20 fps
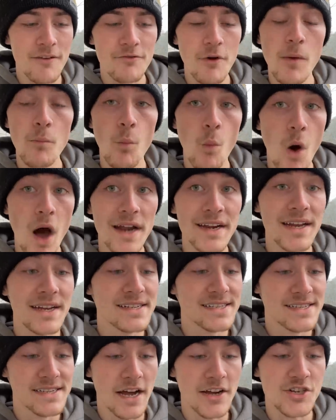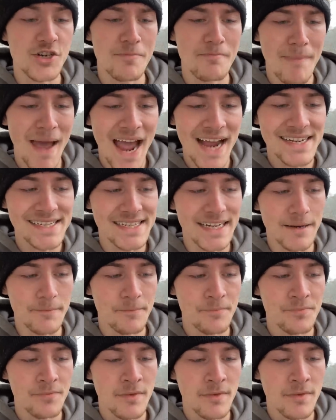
from one such magazine.